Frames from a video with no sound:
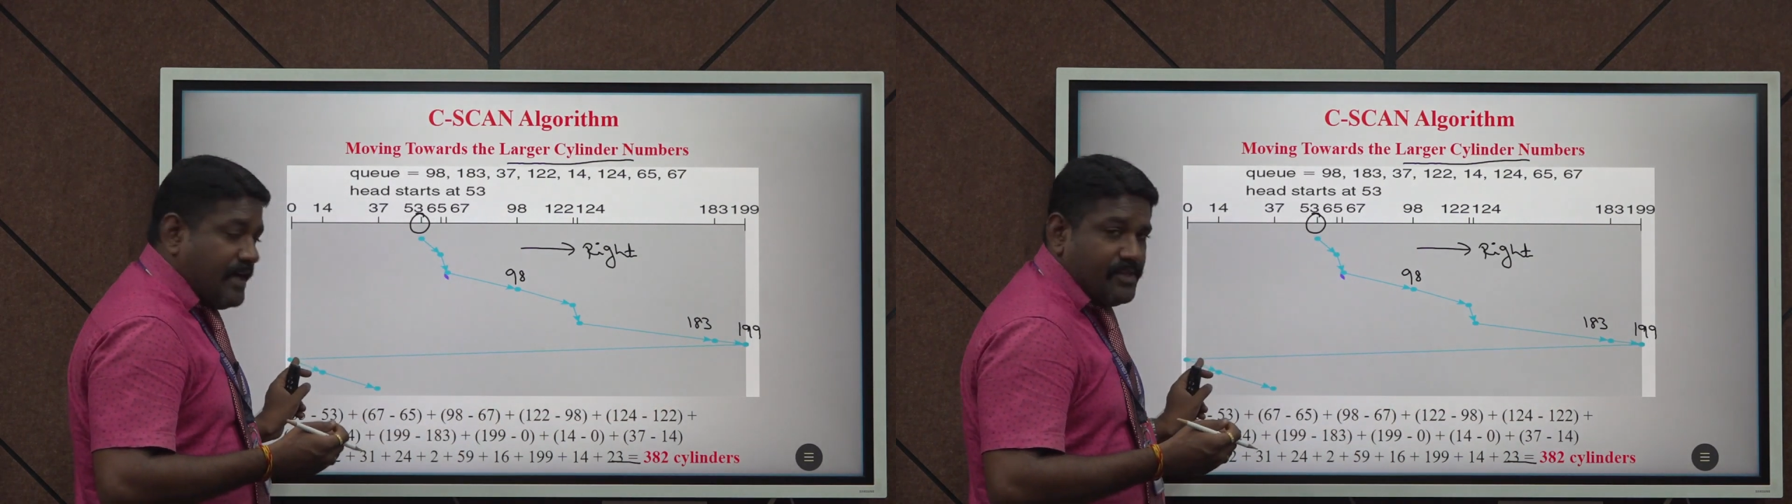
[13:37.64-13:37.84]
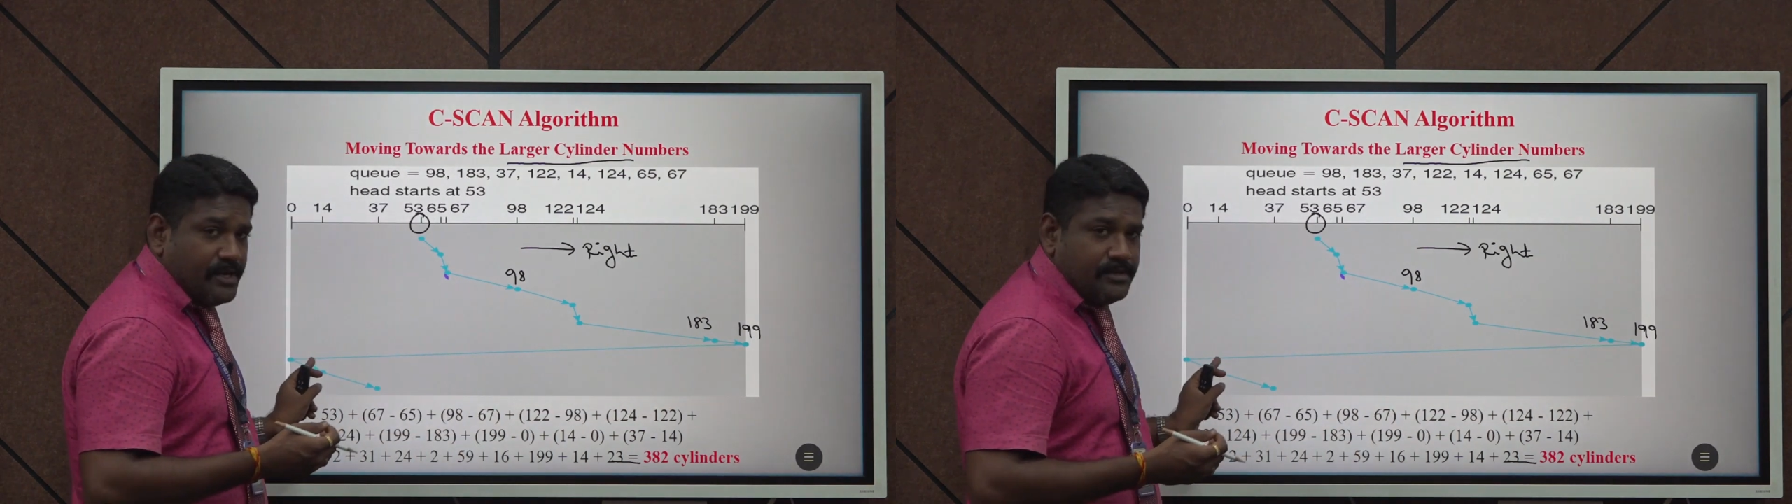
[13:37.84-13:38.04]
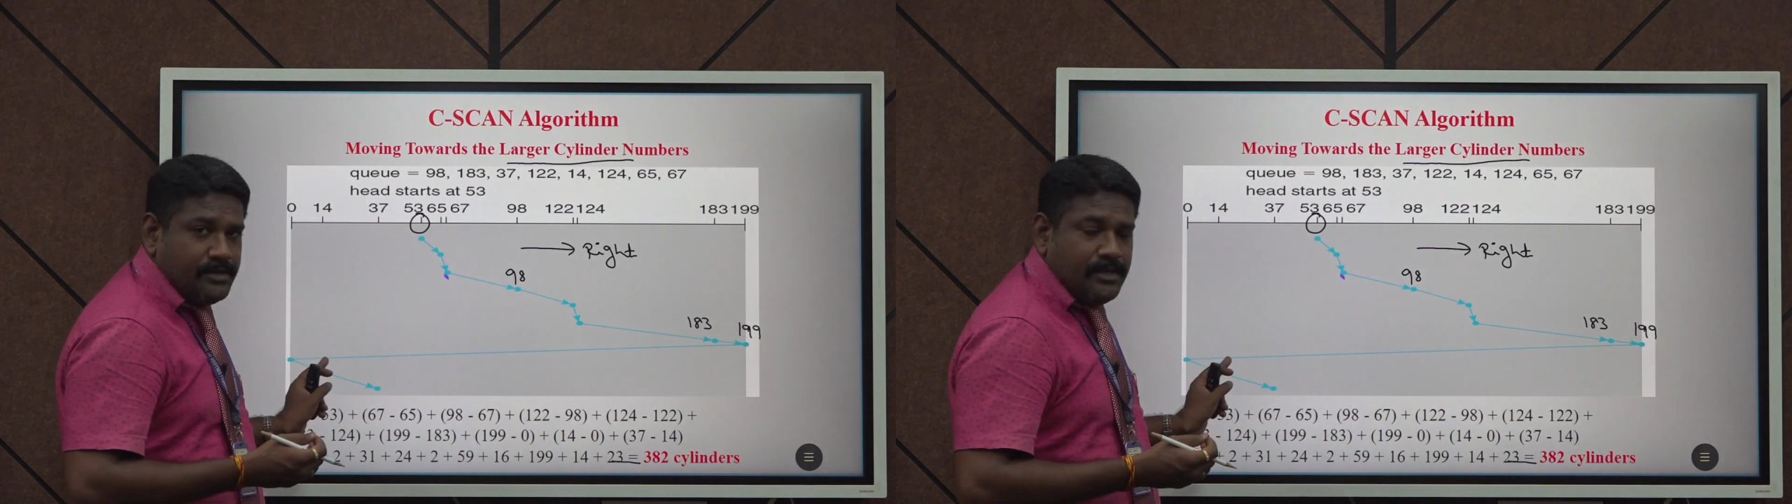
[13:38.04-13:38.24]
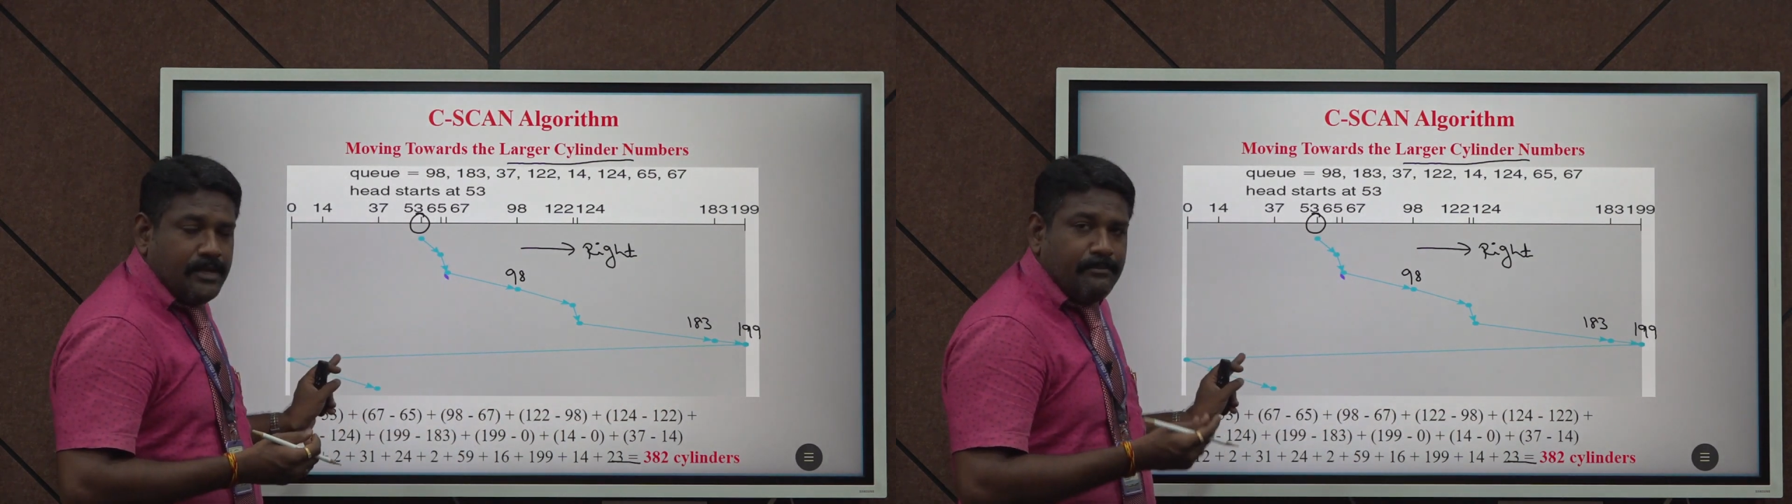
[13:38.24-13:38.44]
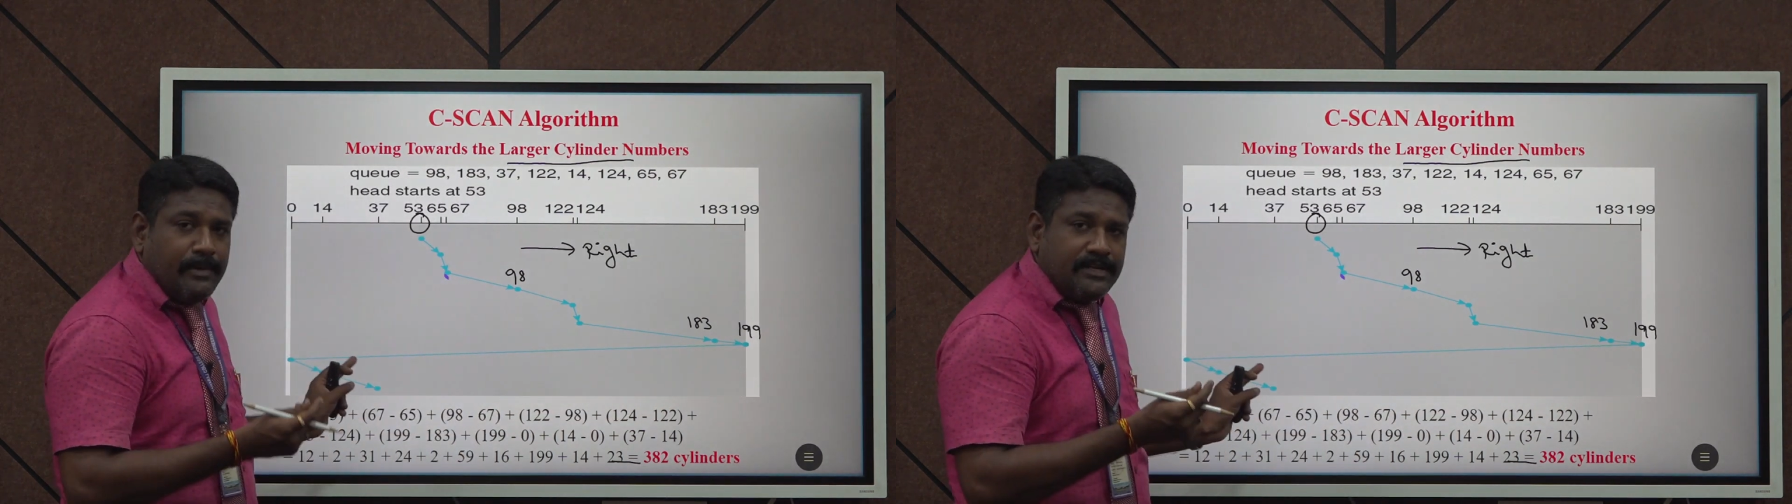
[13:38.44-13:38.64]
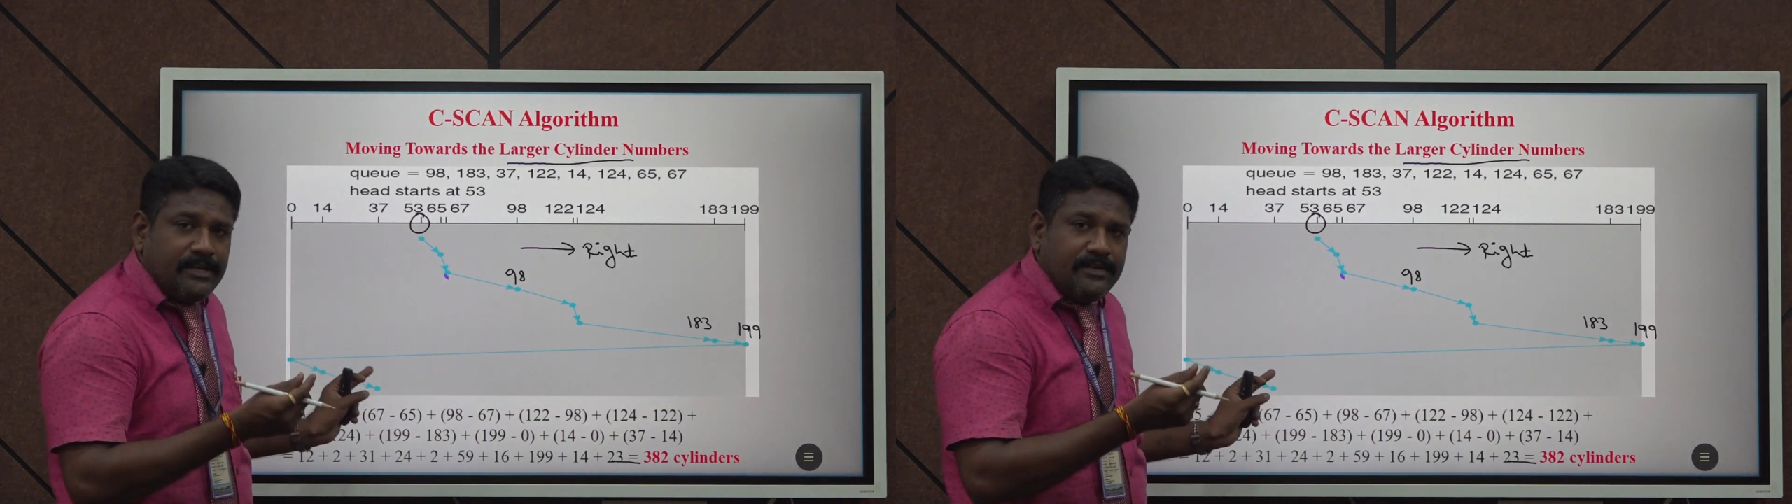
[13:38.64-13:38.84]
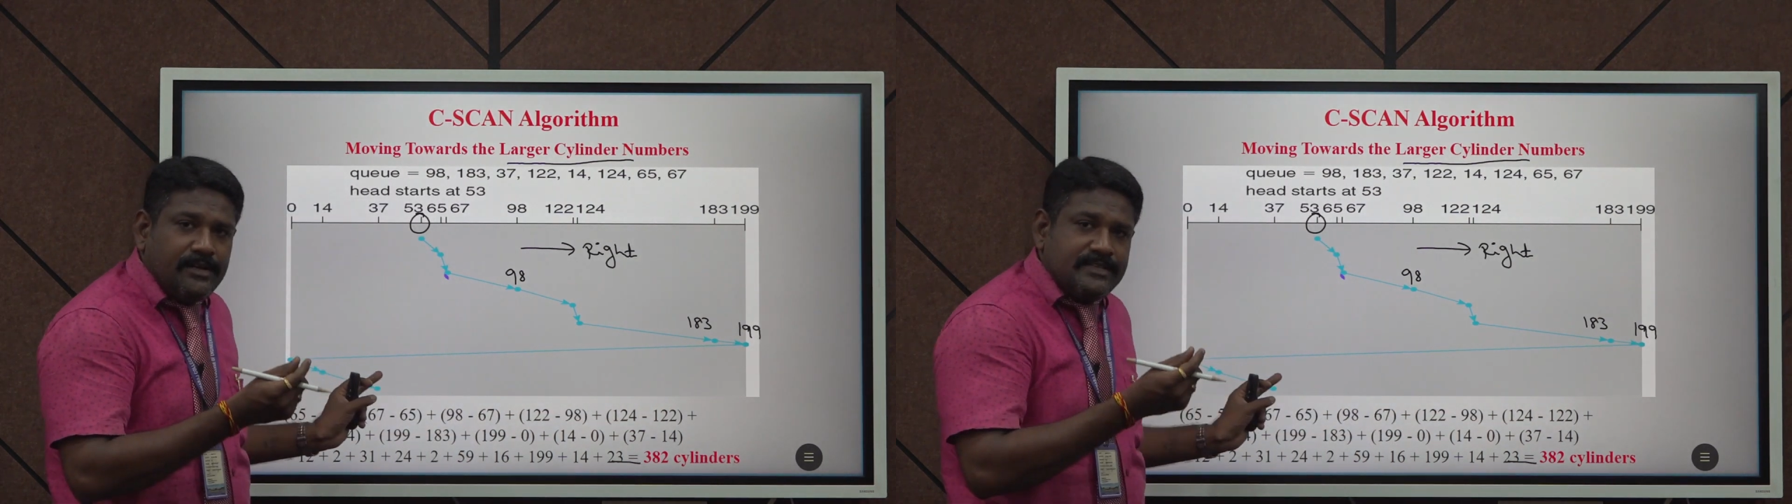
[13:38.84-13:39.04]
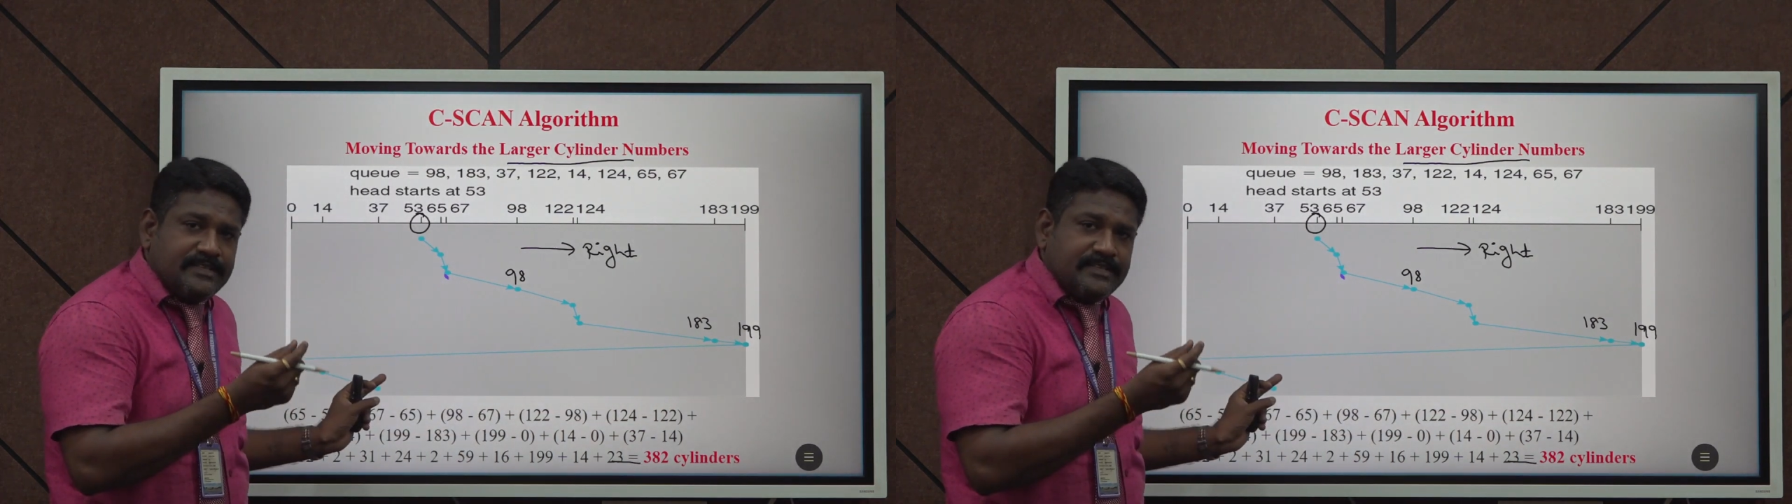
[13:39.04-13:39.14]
other end. But in